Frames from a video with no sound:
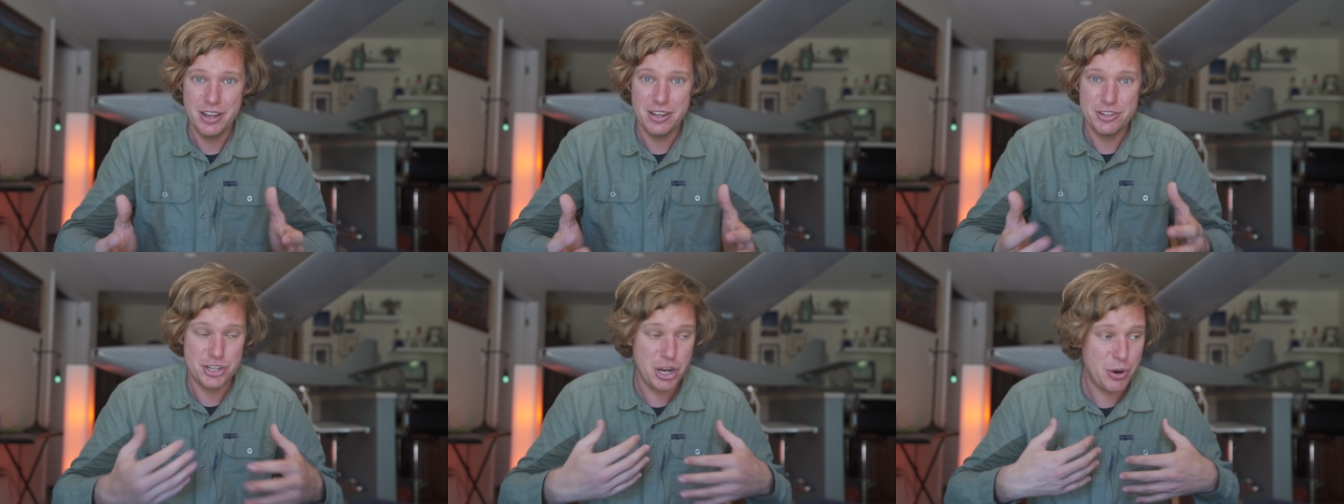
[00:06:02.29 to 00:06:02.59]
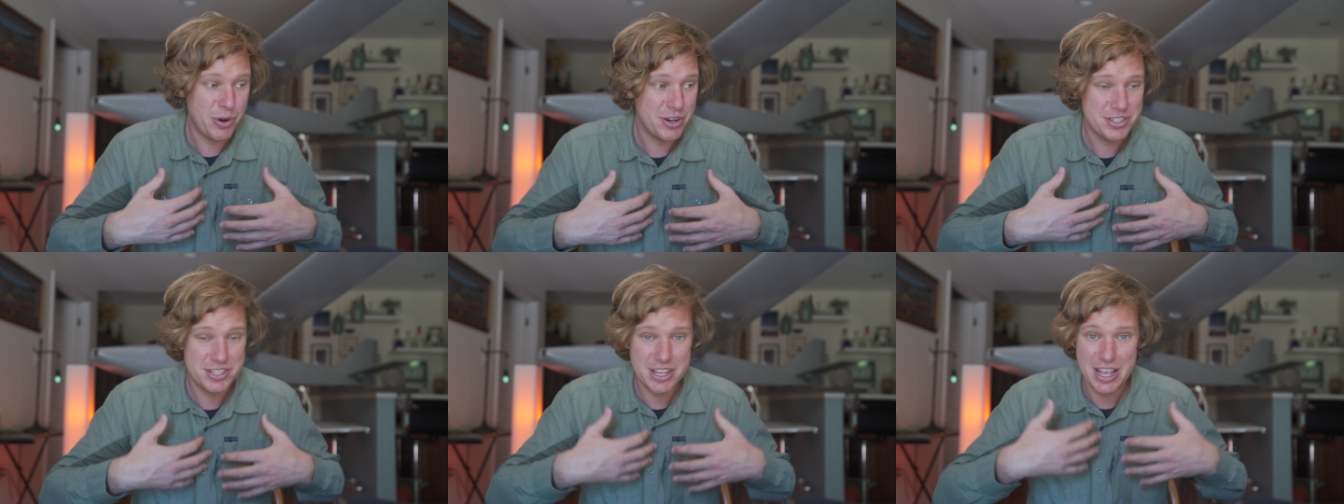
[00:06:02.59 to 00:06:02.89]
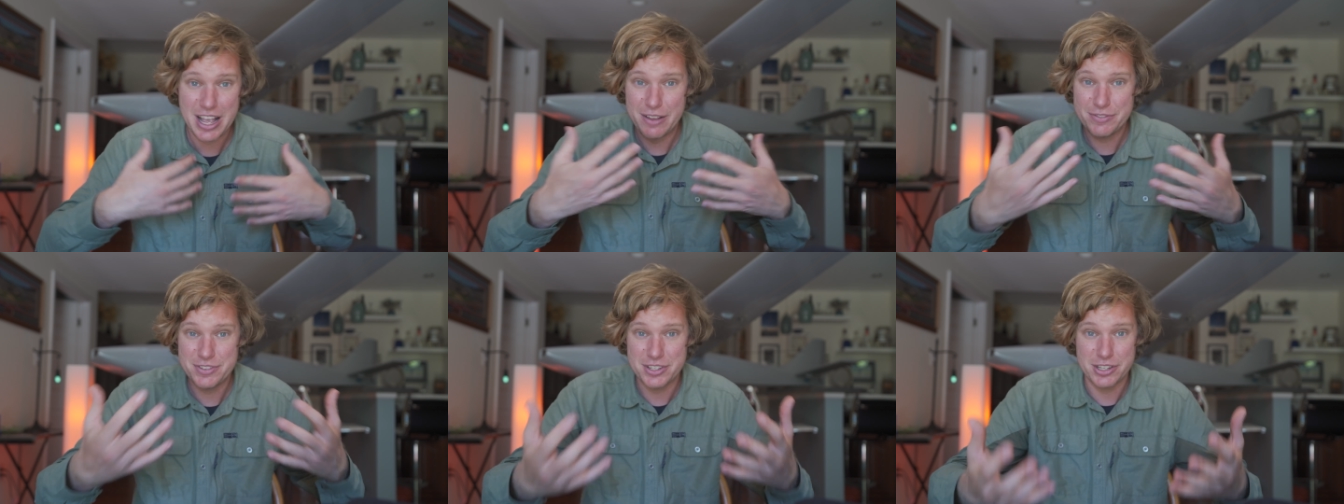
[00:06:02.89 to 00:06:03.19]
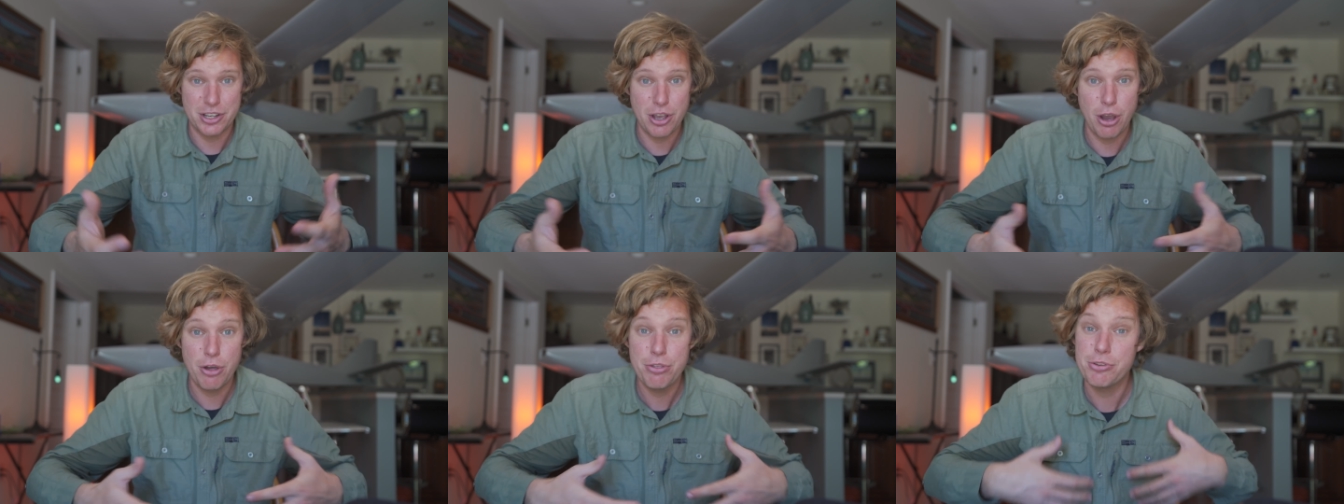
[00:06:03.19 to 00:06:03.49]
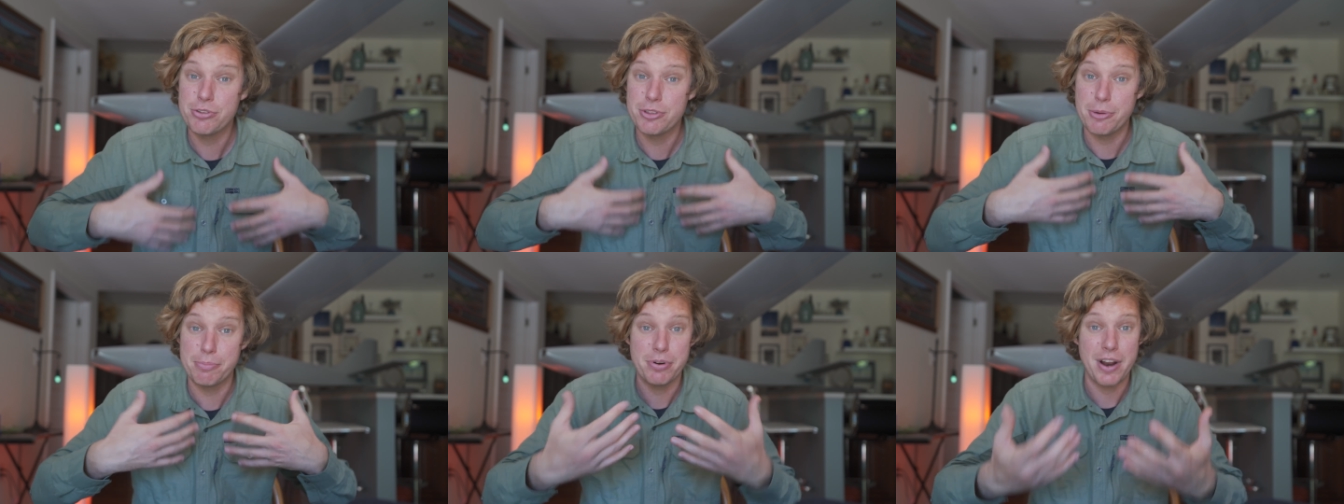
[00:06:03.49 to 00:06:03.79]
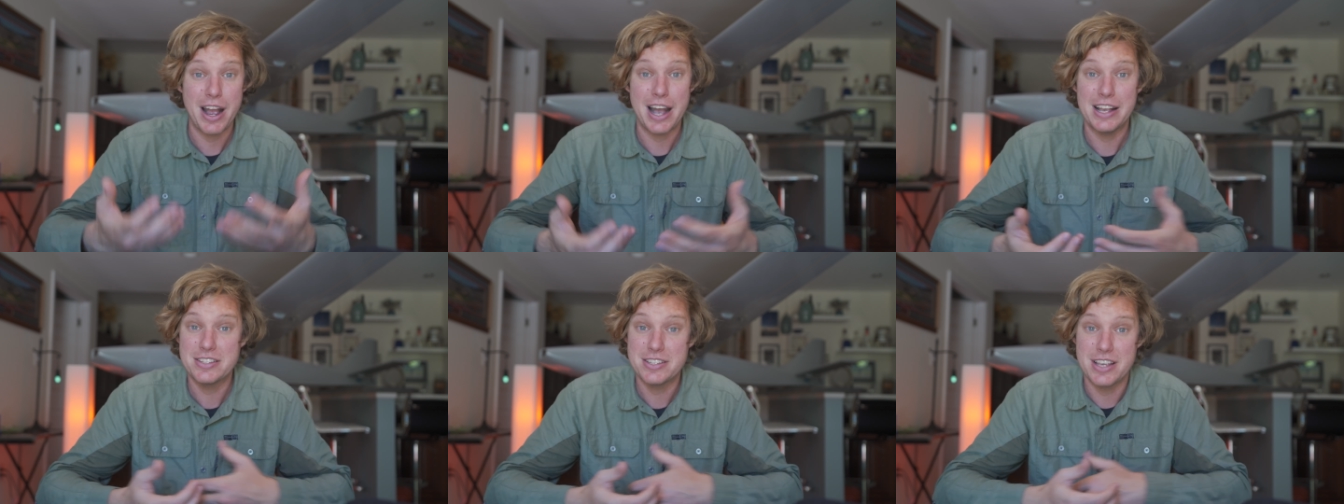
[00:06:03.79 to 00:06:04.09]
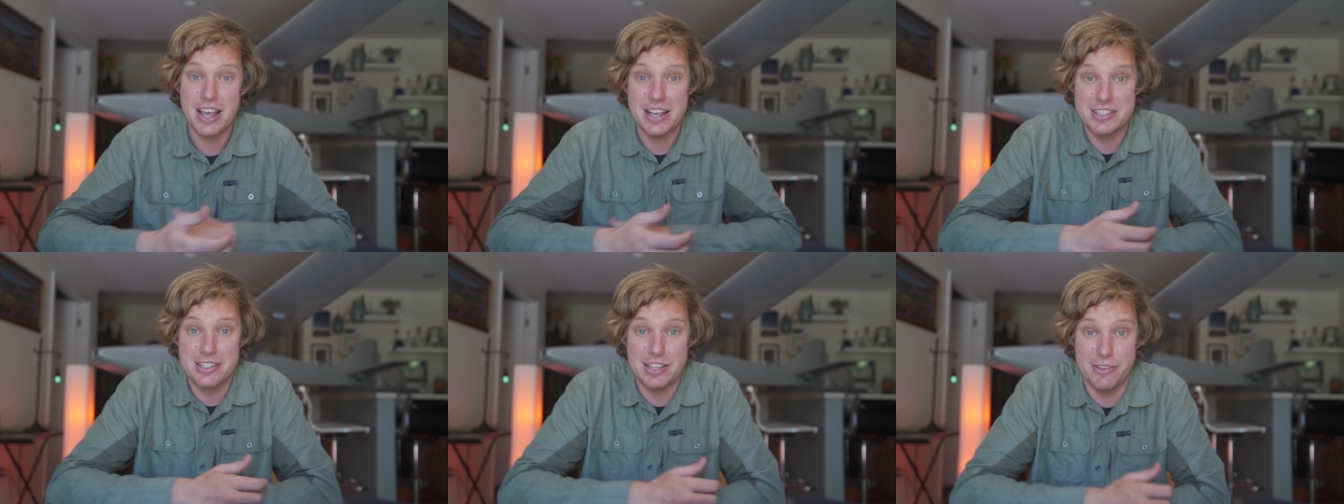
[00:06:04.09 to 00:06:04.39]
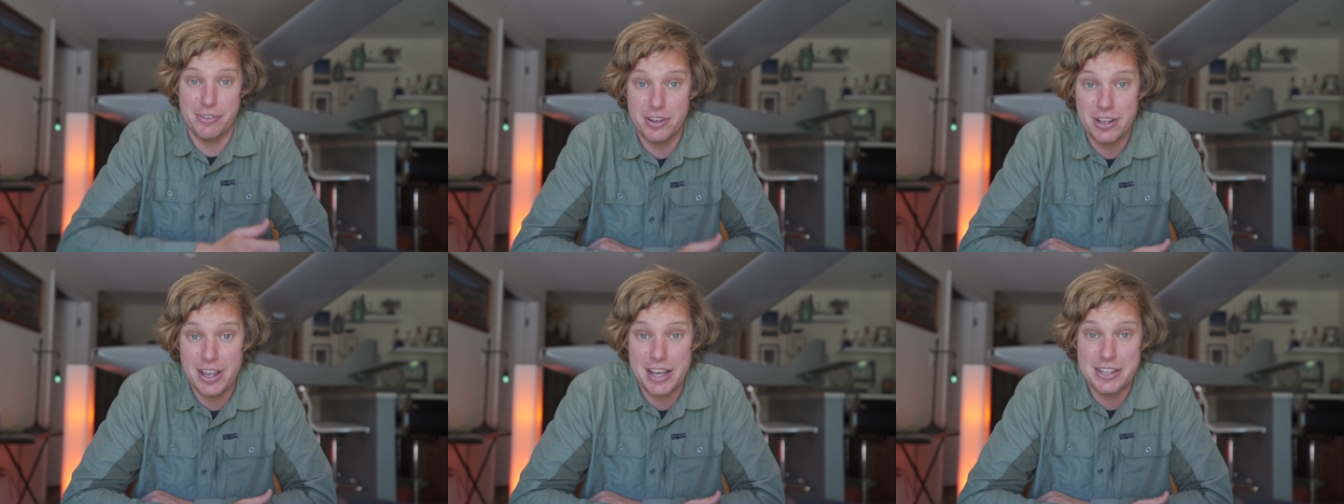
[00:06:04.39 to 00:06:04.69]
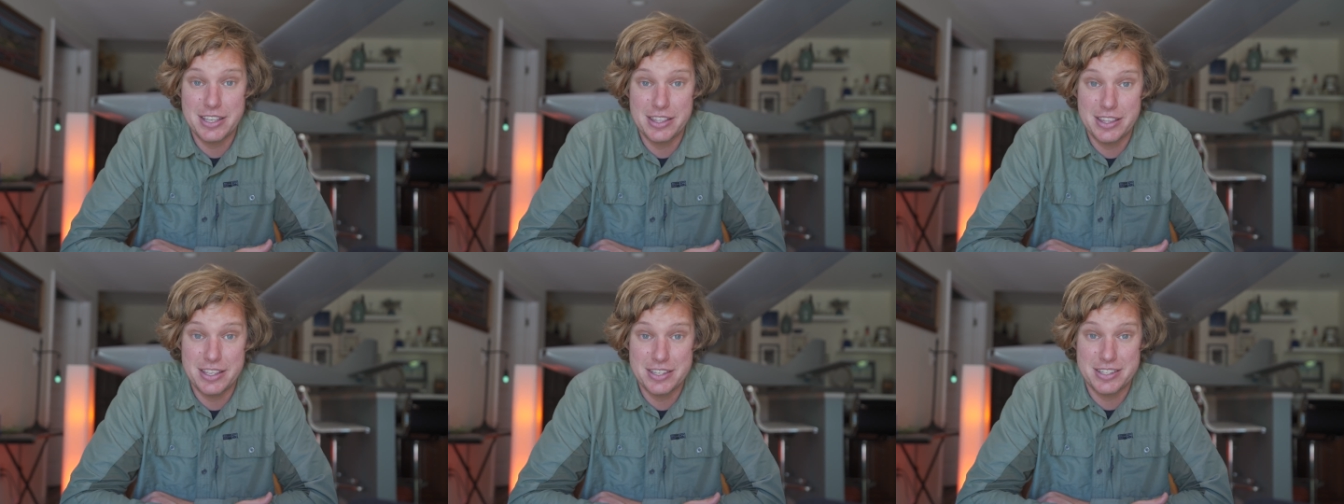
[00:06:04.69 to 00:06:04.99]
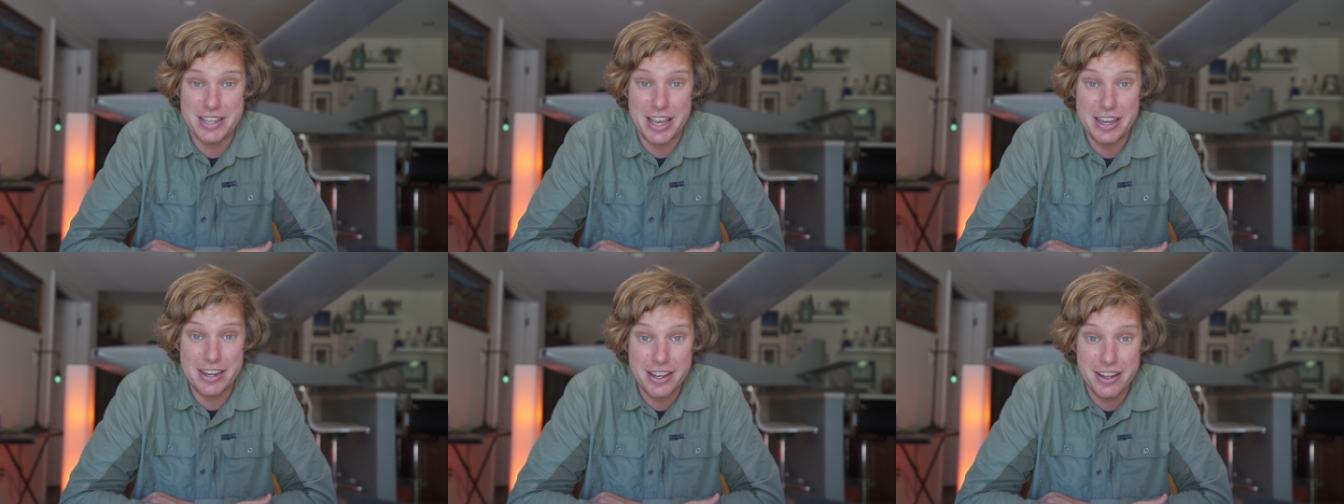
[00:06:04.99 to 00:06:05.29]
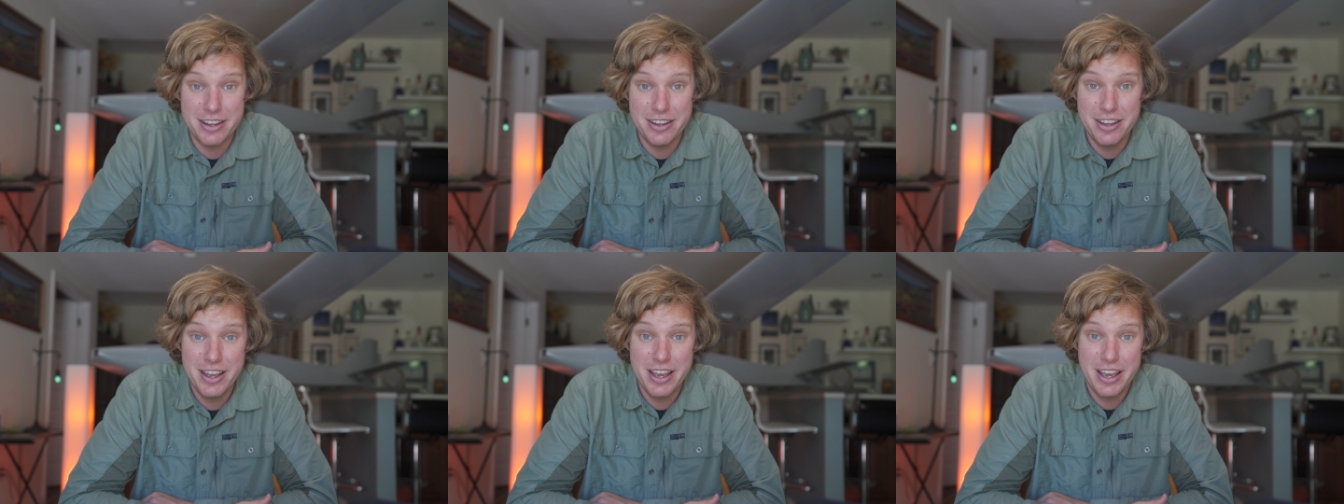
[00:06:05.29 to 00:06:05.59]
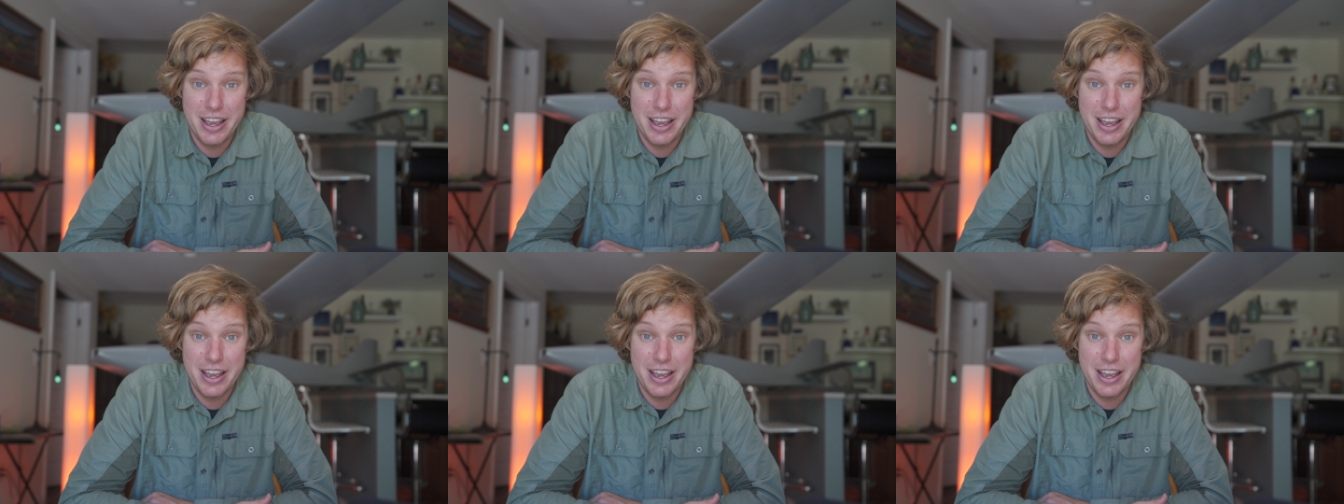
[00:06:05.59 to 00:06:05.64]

show ourselves and go through the process of collecting this data